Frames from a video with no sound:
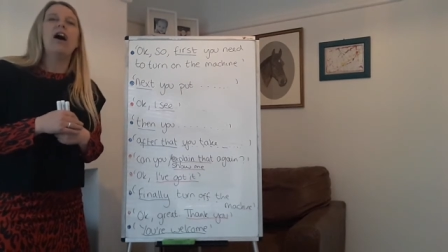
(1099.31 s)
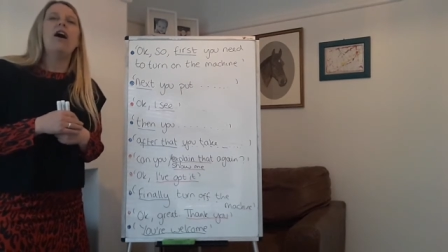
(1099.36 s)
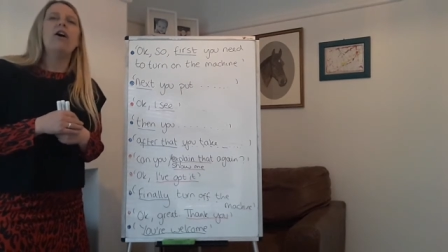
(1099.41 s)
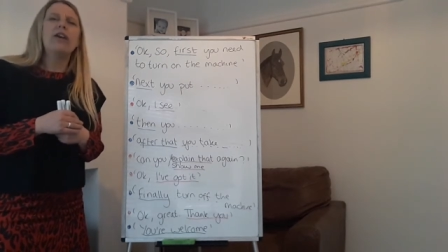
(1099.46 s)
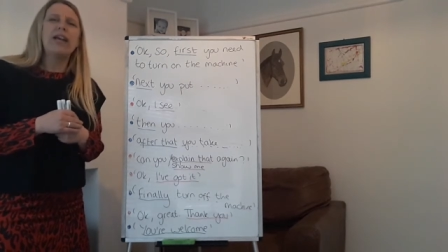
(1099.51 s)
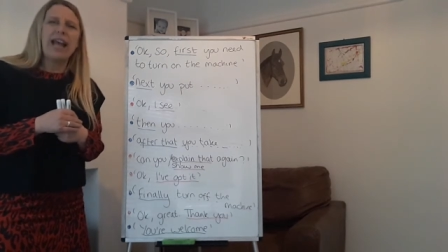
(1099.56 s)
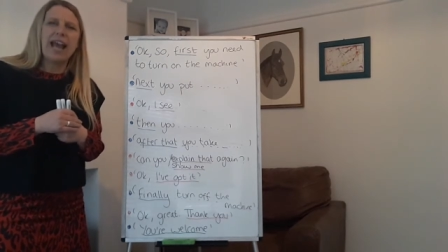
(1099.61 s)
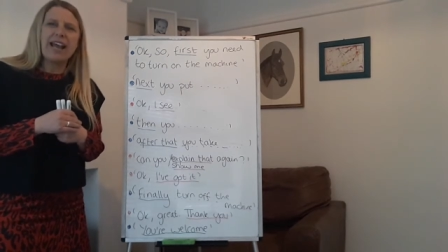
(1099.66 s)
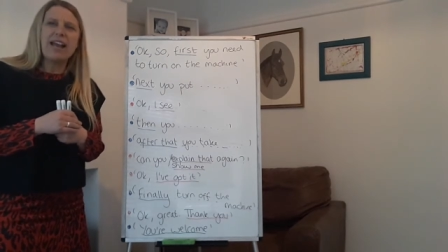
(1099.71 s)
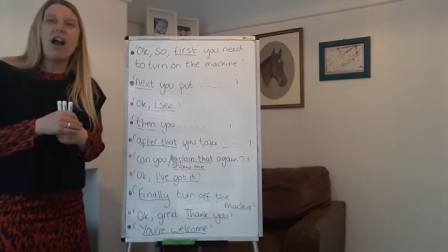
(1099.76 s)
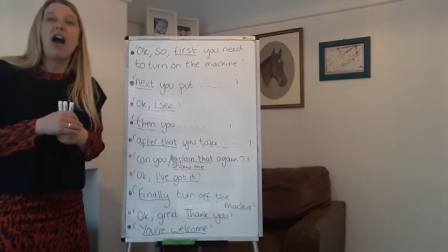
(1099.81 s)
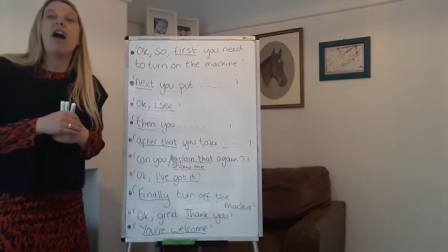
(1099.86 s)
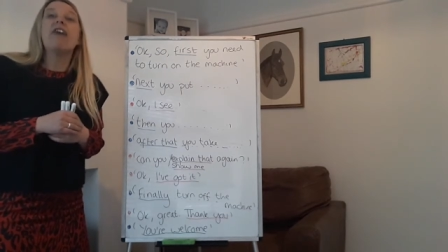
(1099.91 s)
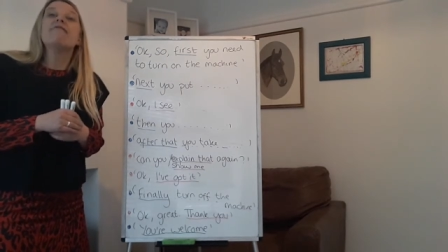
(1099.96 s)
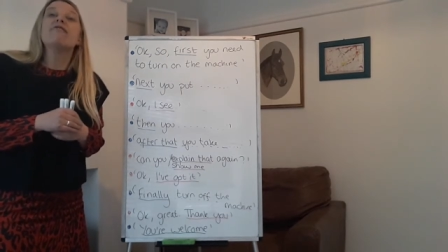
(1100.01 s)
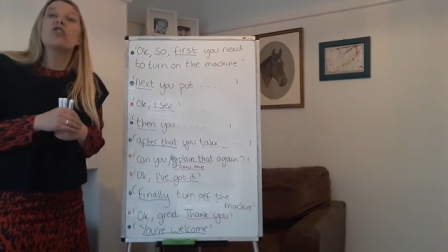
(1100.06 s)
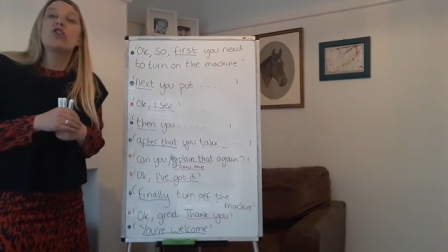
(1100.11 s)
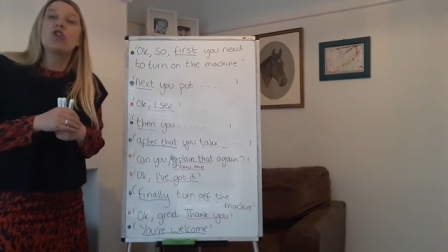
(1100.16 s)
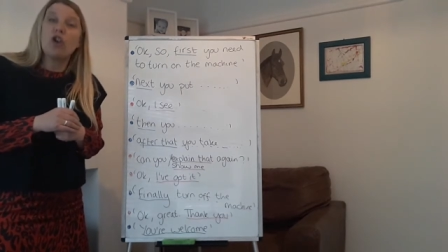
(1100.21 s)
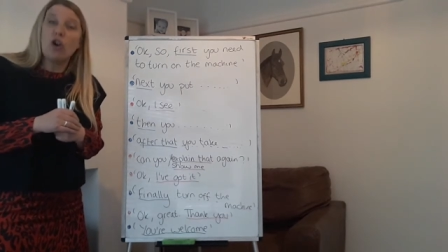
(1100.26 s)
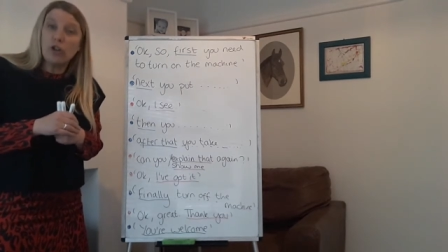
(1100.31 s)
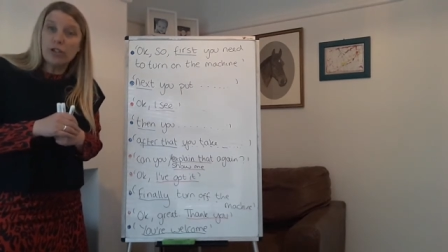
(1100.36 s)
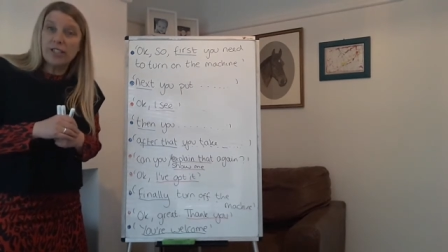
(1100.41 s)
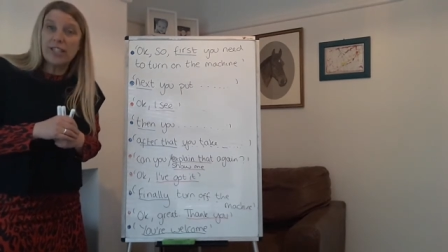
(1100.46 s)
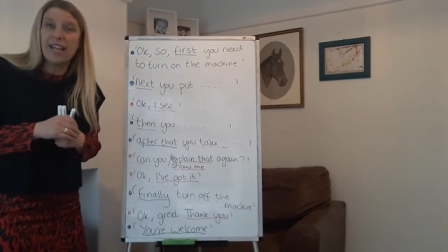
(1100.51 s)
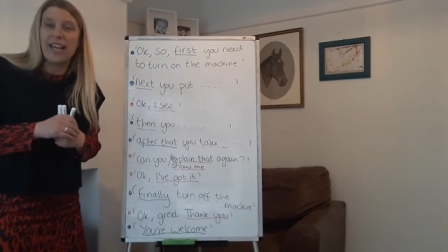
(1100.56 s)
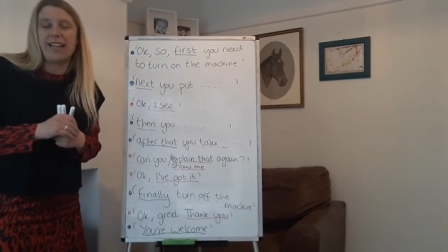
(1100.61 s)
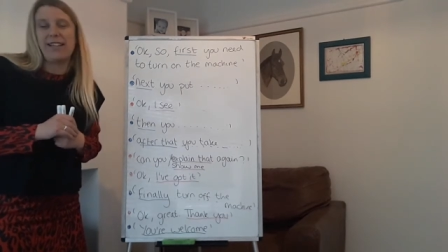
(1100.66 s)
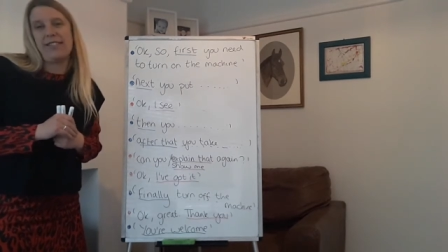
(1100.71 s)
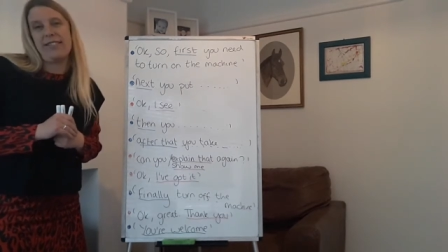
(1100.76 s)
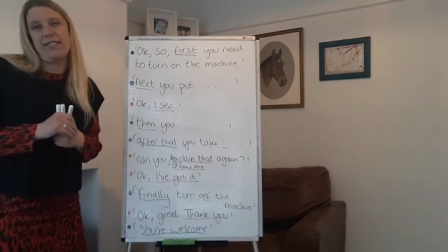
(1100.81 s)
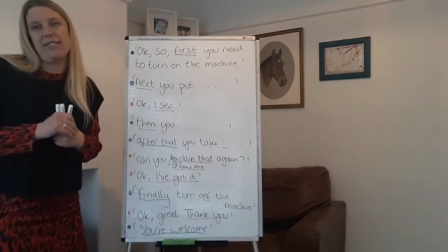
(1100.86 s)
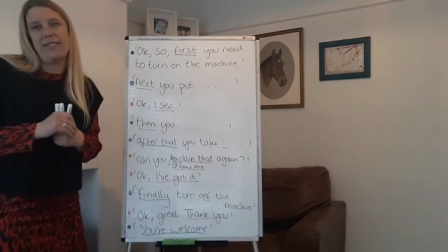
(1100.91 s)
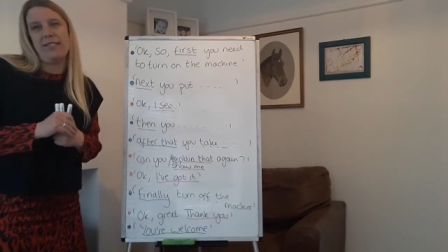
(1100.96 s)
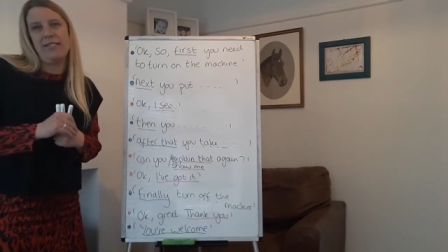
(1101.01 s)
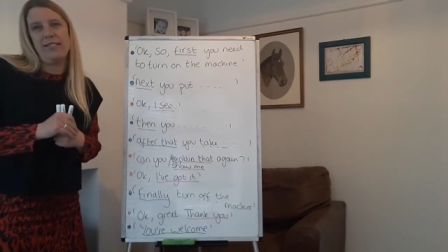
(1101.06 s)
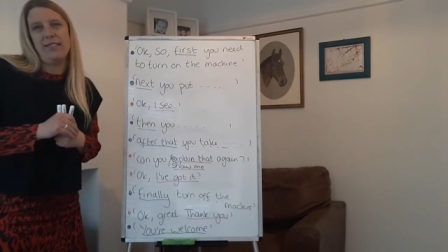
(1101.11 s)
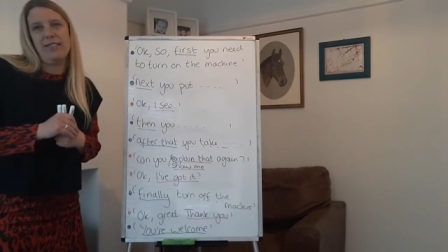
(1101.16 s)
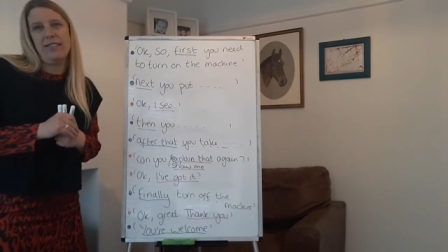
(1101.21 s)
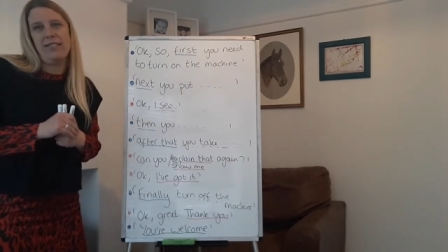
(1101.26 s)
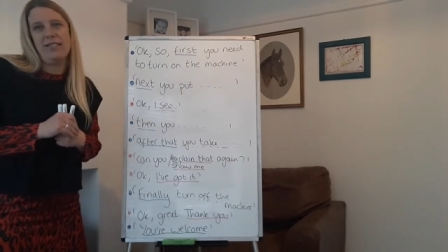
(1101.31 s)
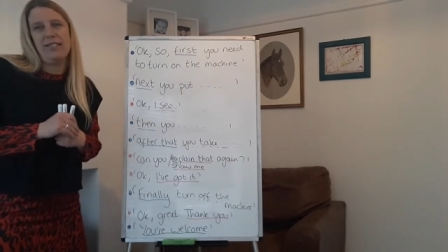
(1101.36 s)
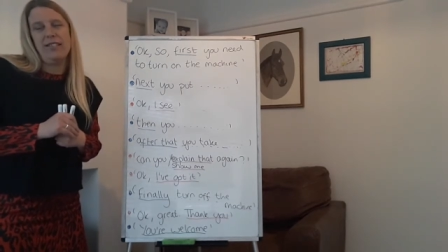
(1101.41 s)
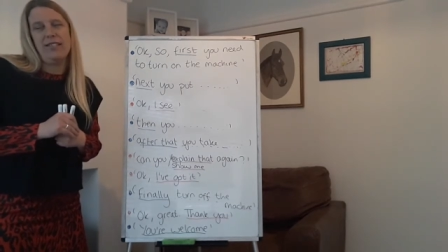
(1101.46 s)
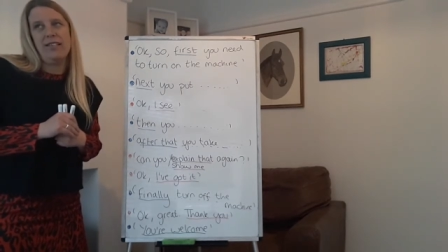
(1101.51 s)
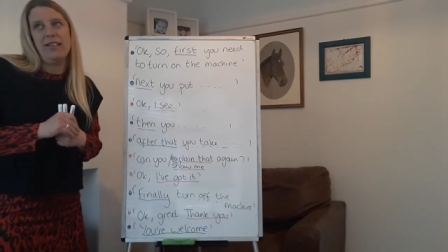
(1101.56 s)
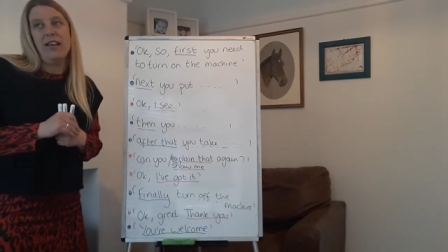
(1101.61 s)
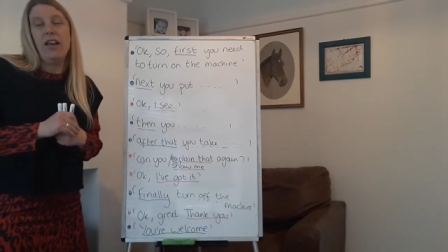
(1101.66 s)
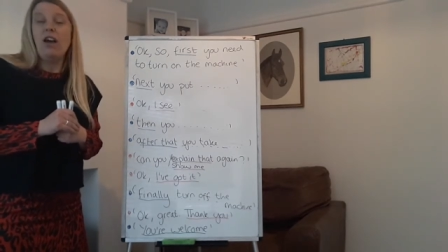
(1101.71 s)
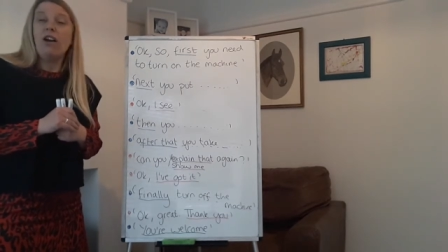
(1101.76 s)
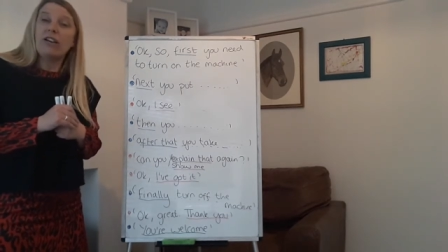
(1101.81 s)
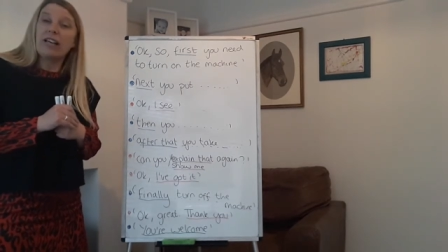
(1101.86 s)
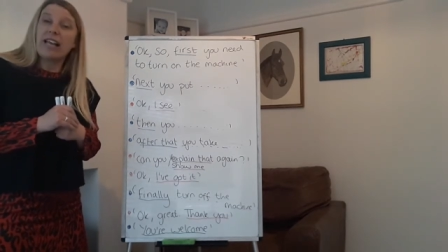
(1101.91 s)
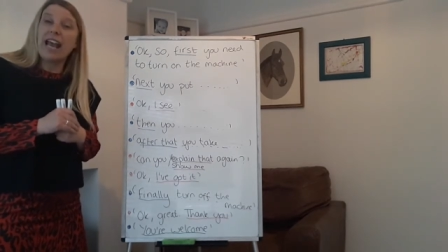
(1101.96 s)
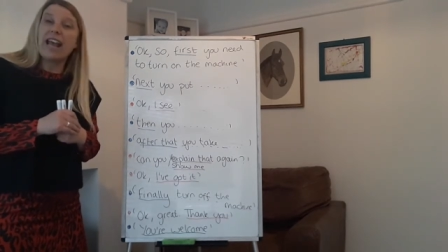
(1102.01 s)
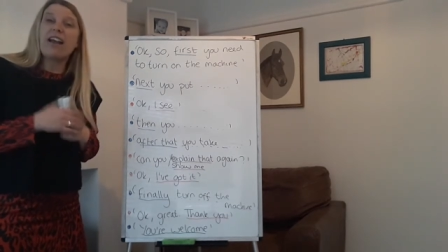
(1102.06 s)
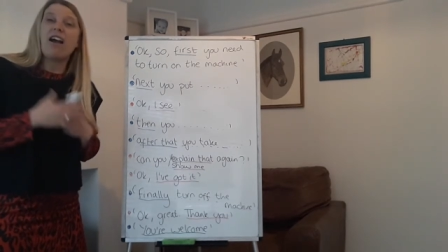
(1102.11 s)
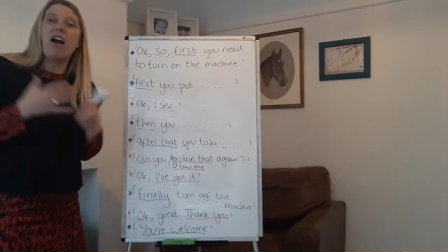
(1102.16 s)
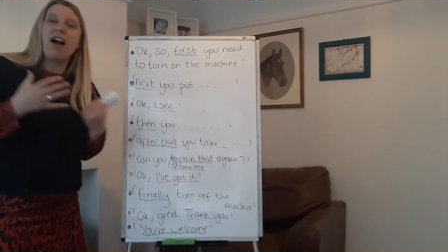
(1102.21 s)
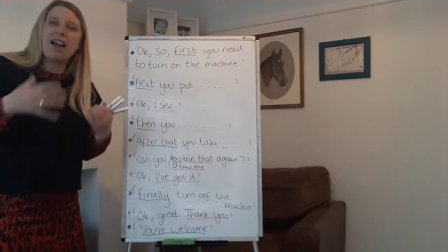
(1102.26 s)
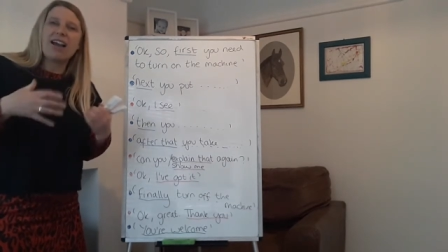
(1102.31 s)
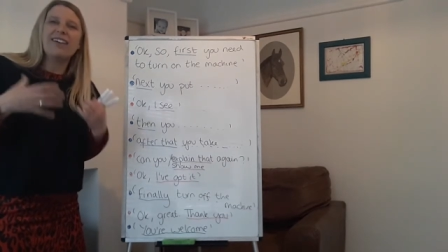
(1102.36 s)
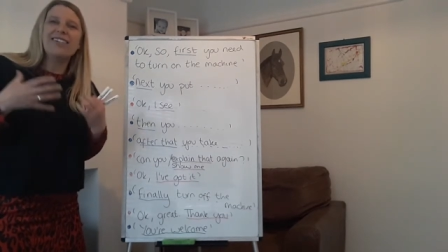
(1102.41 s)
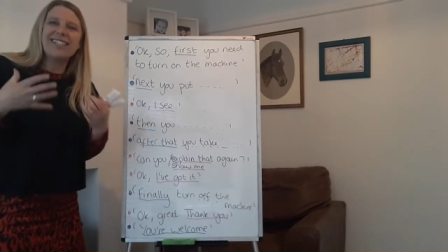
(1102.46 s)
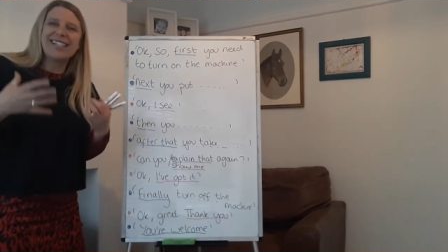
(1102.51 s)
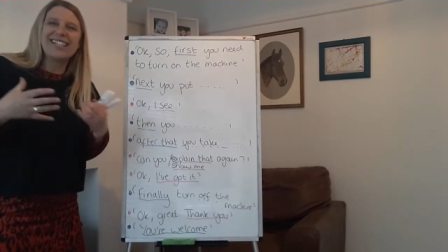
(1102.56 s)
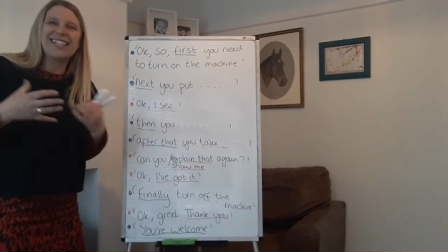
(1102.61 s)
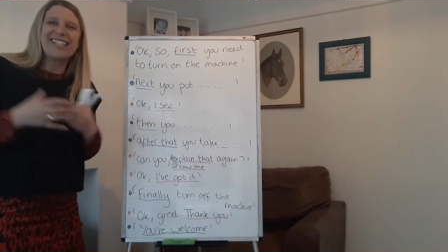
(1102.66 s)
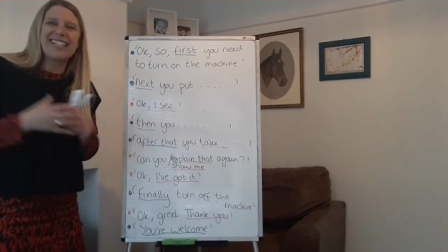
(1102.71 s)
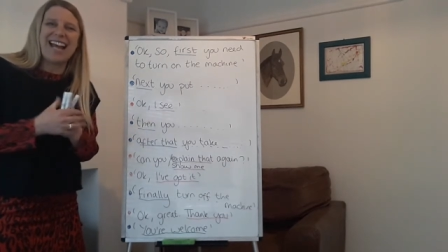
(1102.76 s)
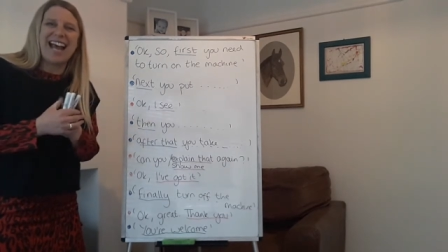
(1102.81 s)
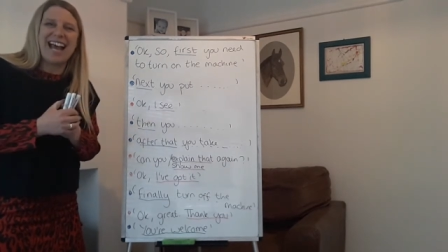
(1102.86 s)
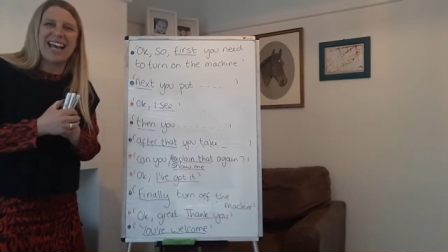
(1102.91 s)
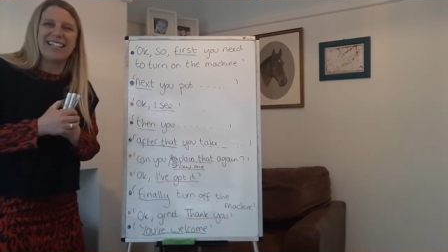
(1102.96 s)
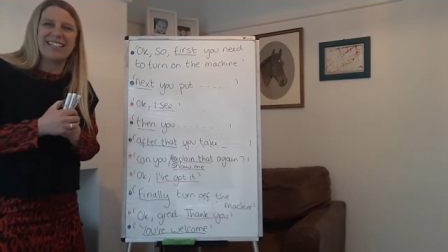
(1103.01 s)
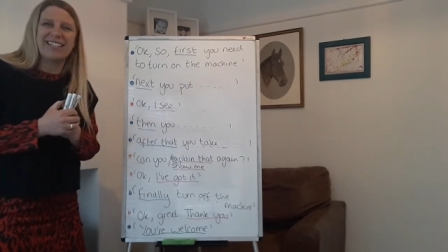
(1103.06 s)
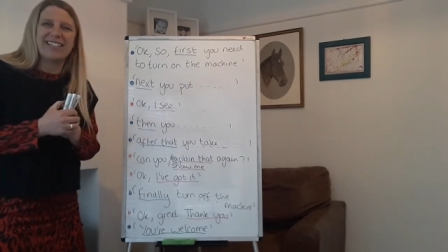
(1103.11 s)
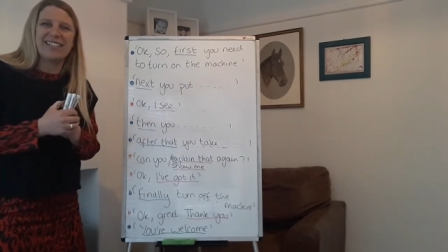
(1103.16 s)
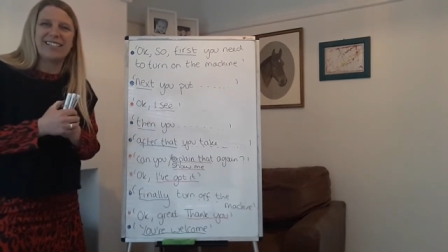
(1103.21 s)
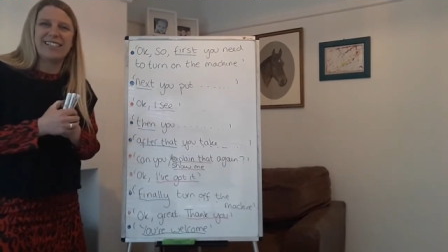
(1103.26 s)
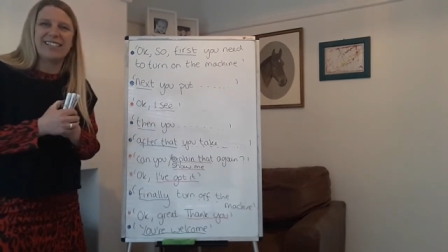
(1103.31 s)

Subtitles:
Okay, I've got it. Okay, I understand.